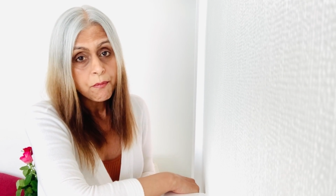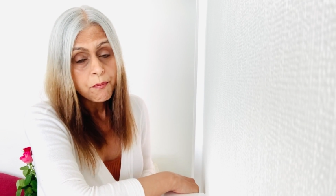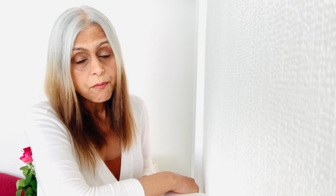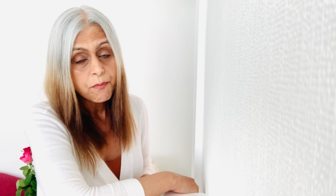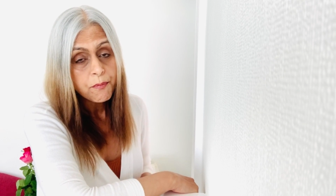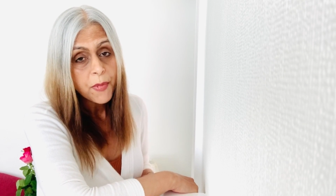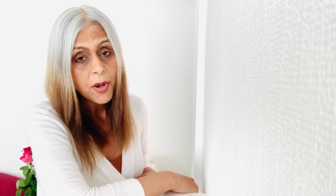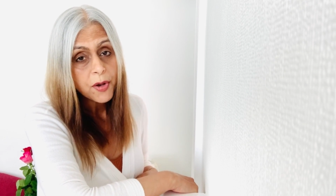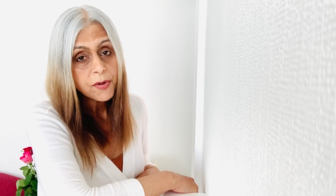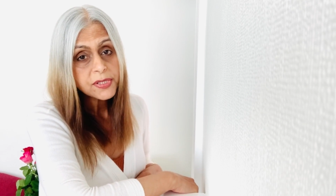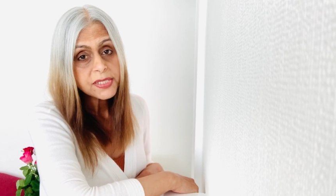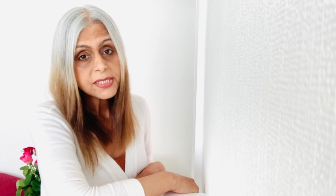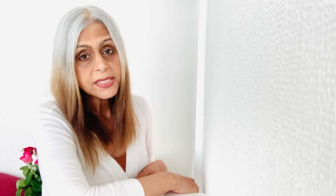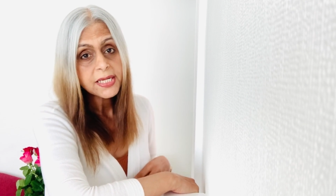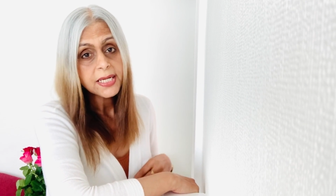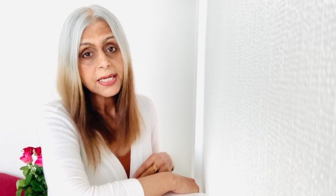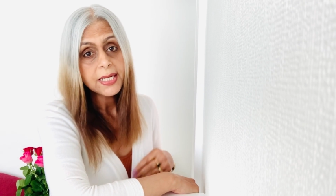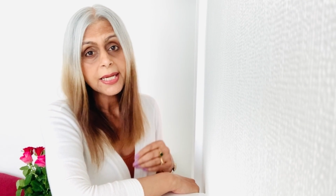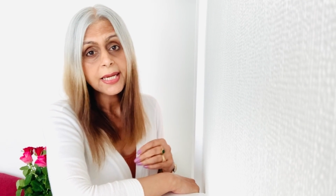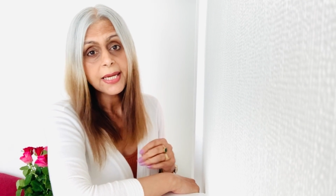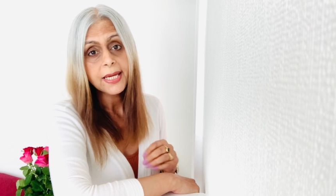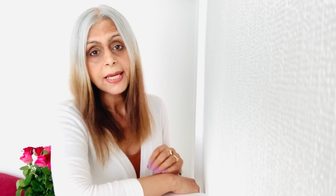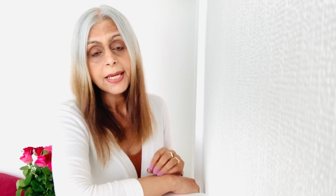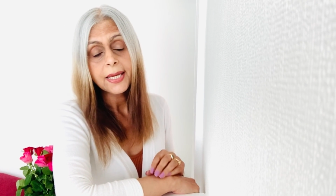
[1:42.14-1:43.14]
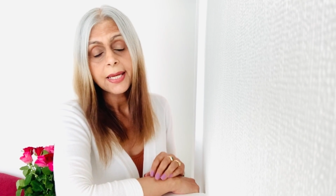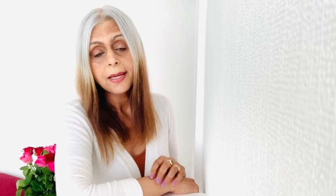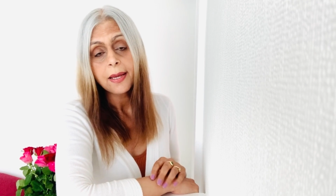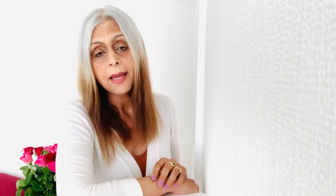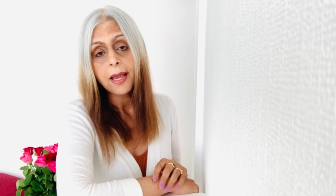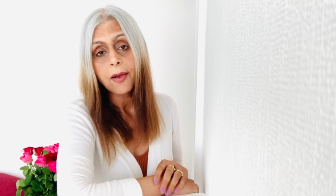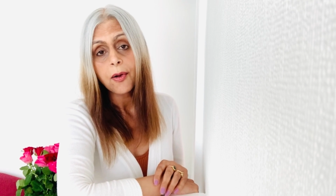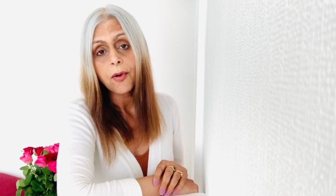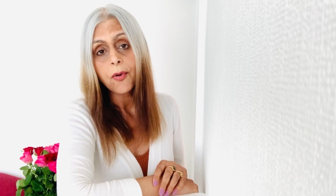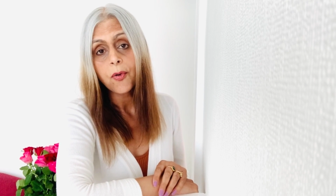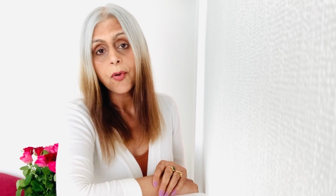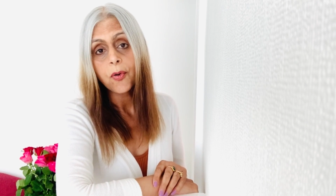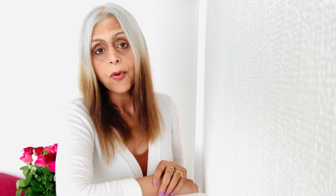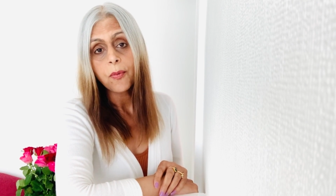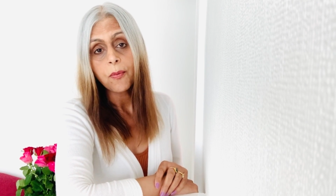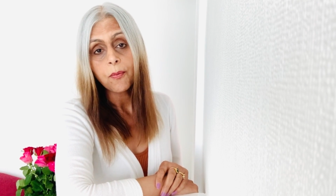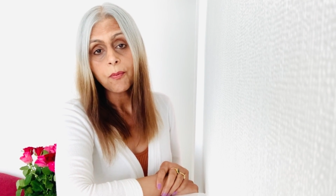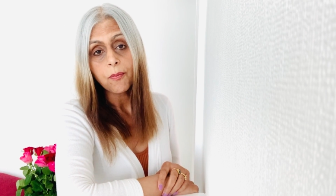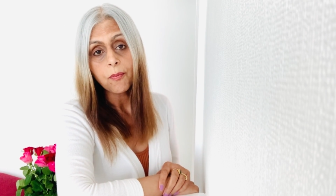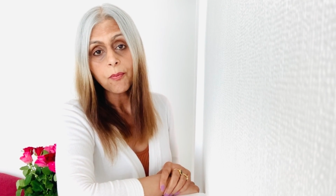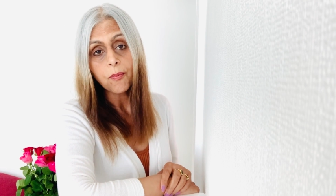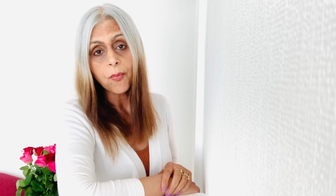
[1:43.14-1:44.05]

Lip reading: mostly or